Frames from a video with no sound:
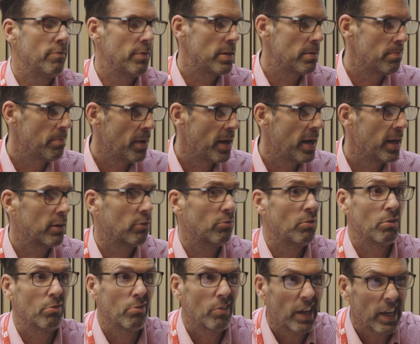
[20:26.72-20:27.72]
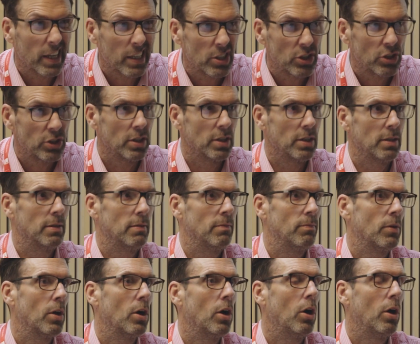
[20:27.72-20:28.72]
feedback,
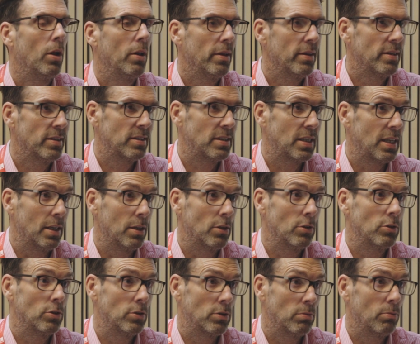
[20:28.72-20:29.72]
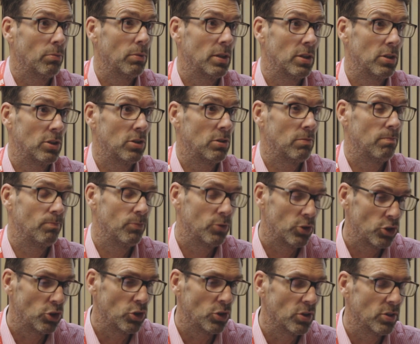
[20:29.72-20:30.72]
reflection, all the skills which
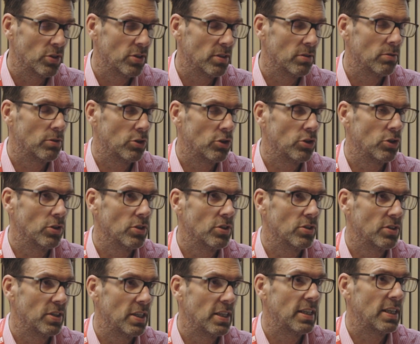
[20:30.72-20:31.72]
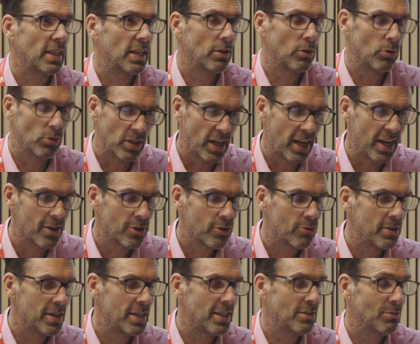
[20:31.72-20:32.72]
students need to get those higher
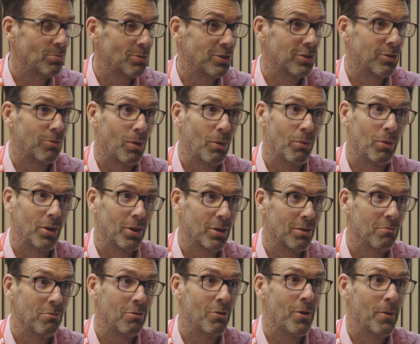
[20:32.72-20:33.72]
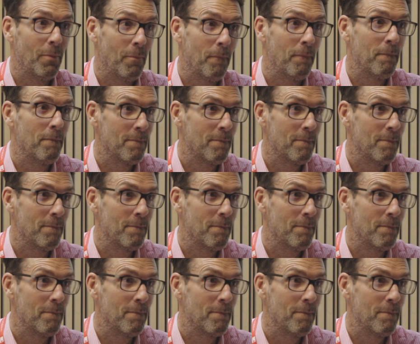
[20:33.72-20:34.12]
grades, which is what we're looking for.